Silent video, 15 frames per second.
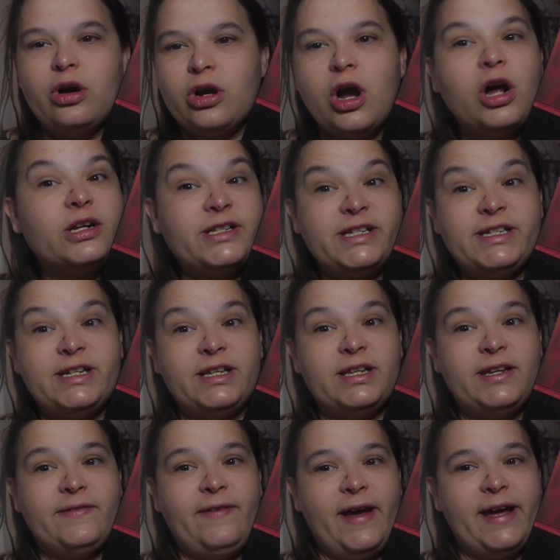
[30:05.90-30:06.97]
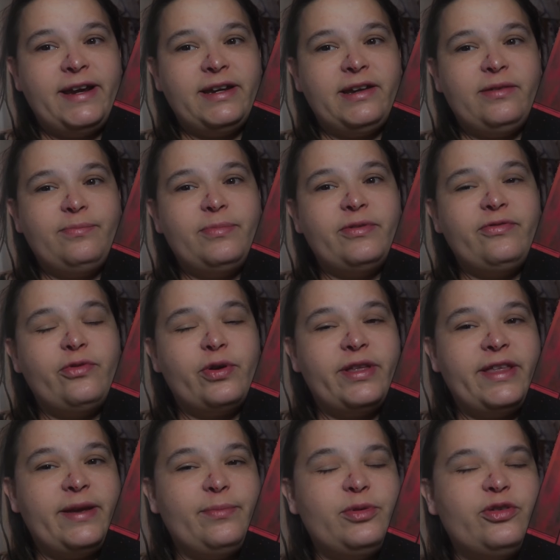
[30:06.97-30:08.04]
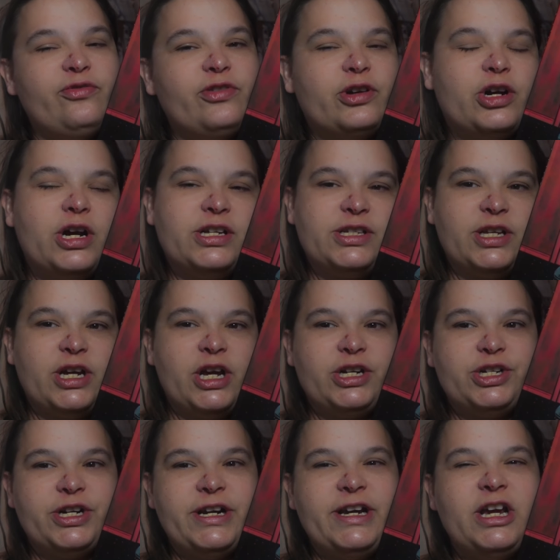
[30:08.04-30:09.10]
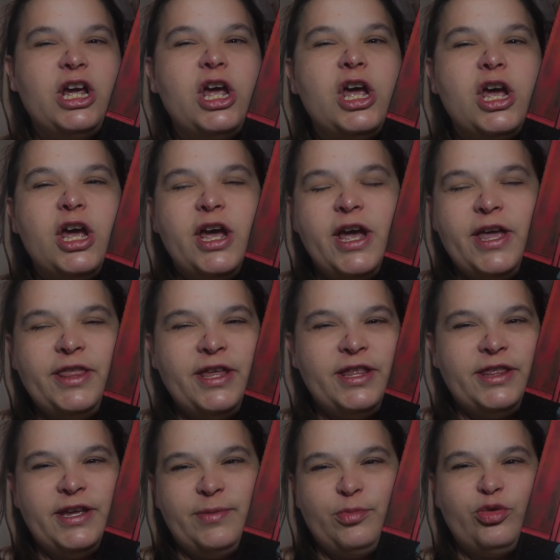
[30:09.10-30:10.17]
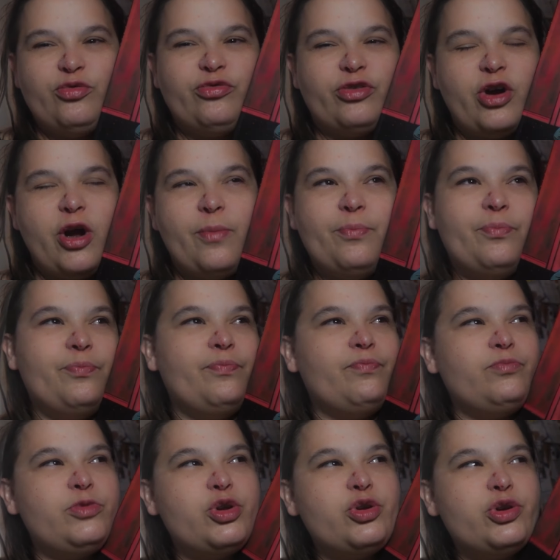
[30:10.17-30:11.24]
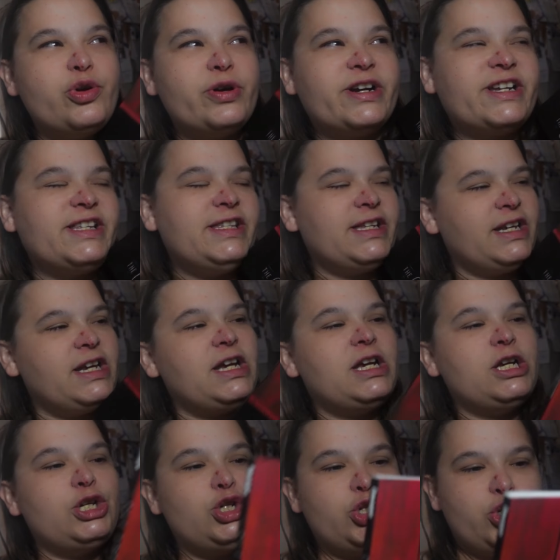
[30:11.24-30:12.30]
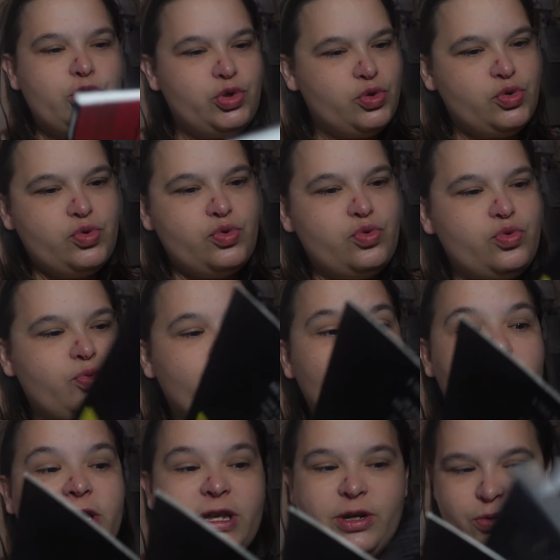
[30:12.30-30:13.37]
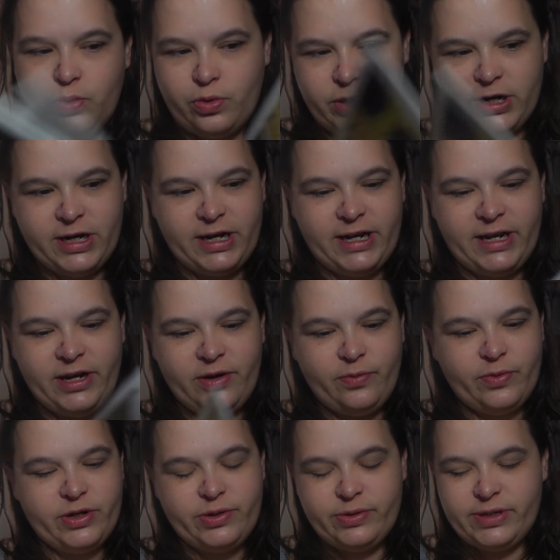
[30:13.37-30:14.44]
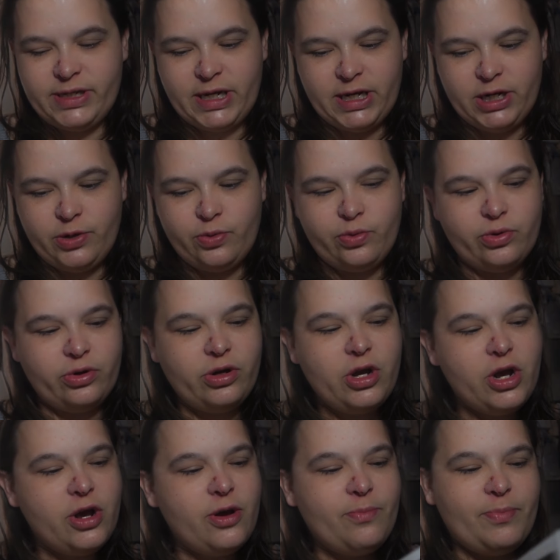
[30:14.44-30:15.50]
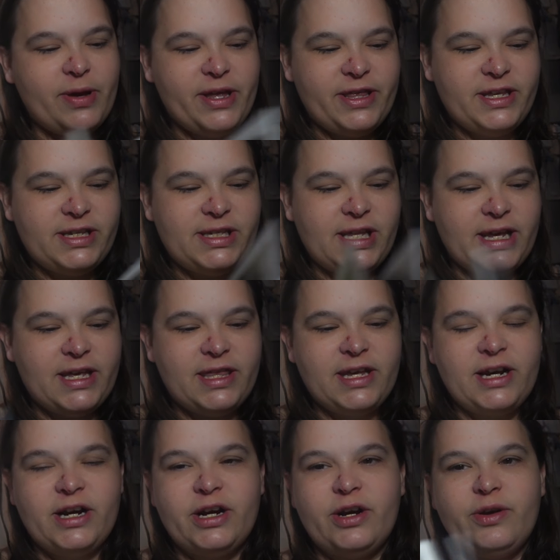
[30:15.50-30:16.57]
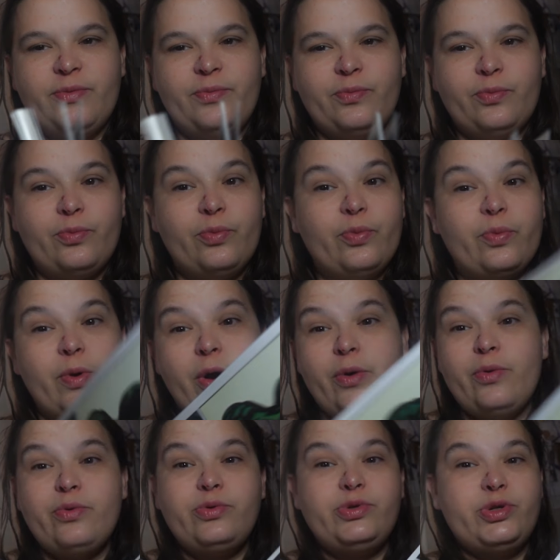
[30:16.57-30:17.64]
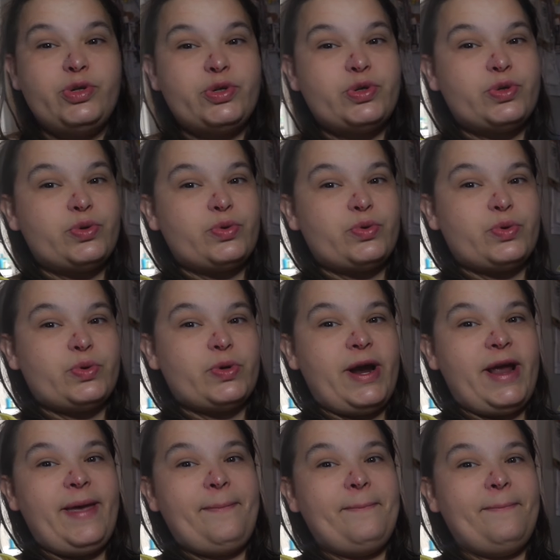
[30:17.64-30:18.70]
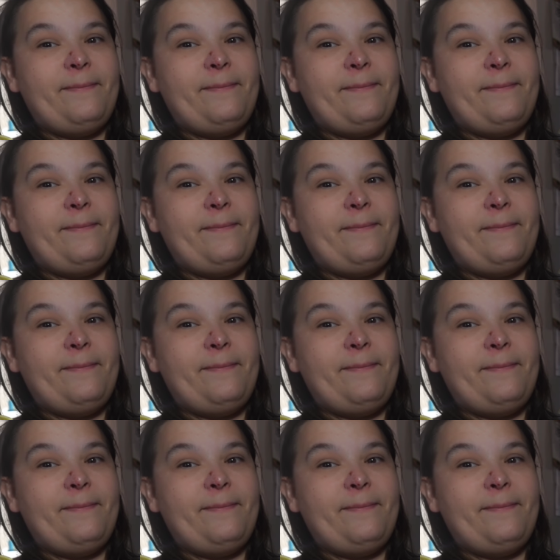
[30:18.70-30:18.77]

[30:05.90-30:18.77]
constantly fighting before they move across the country. And then they move from New York City to Portland, Oregon, which was kind of cool. But this, like, their road trip